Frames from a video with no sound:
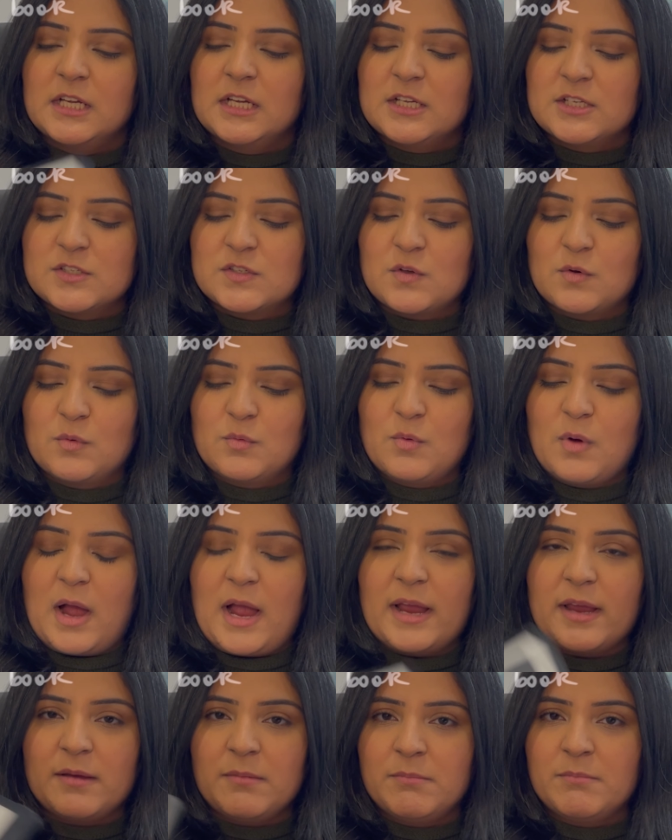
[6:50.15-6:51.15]
So
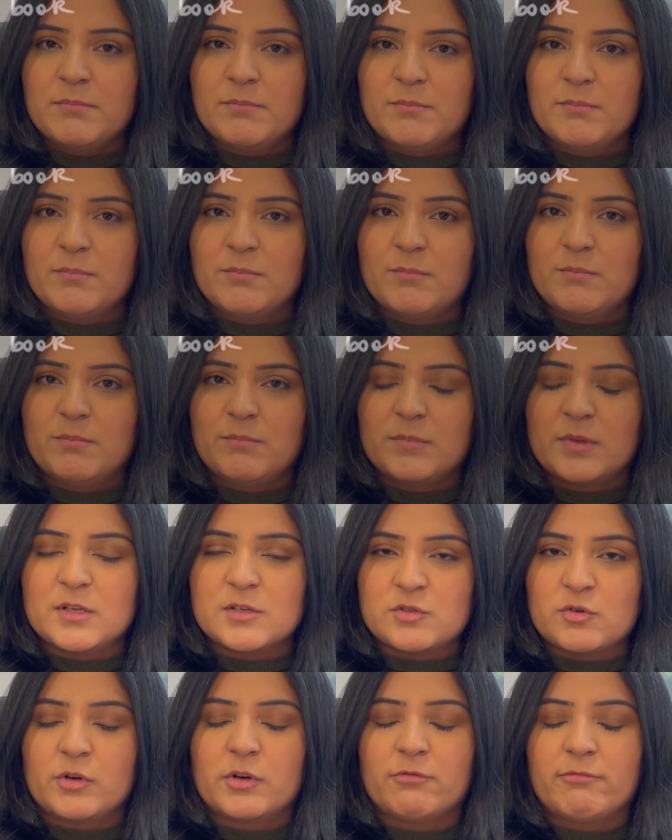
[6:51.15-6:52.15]
I'm the
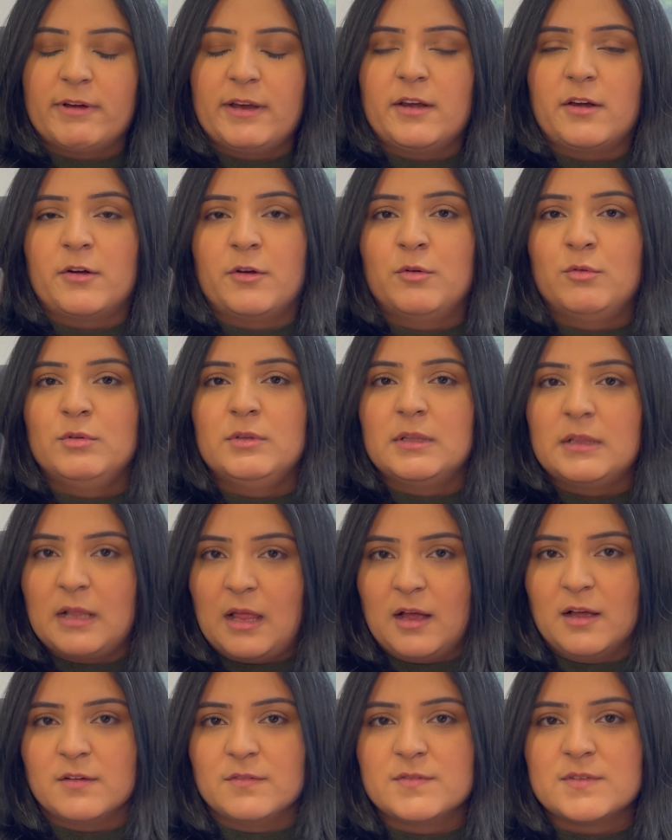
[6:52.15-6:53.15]
sort of reader who
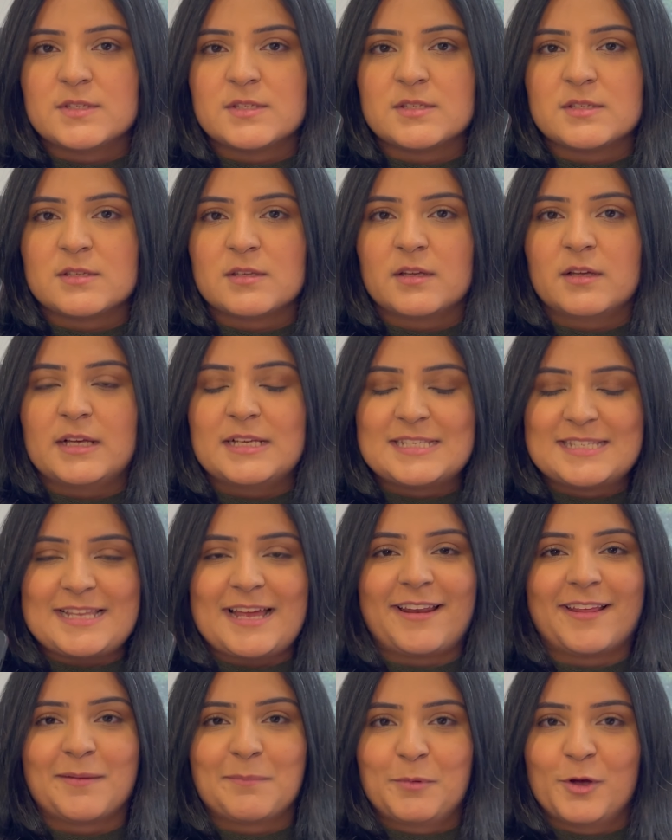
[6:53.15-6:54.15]
loves
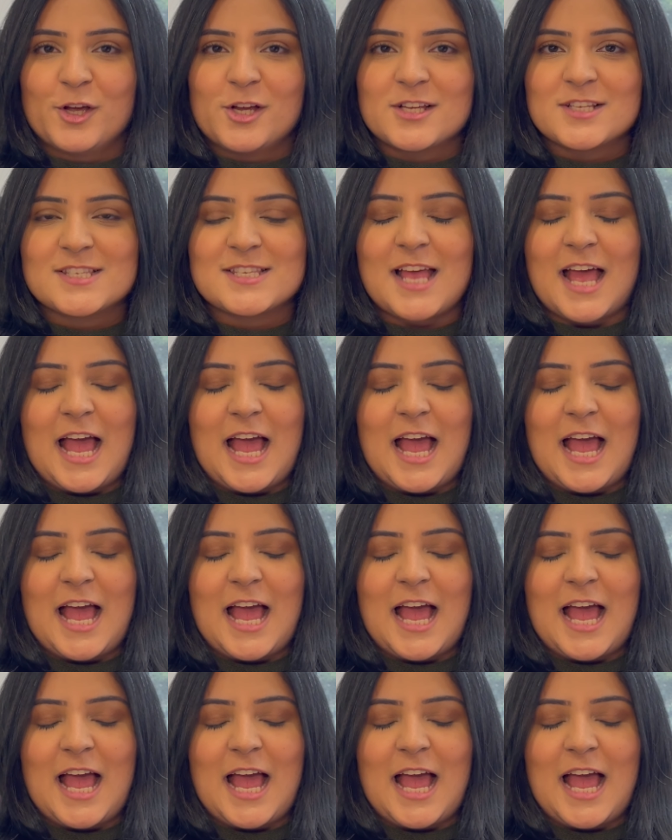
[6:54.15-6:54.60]
aesthetic books.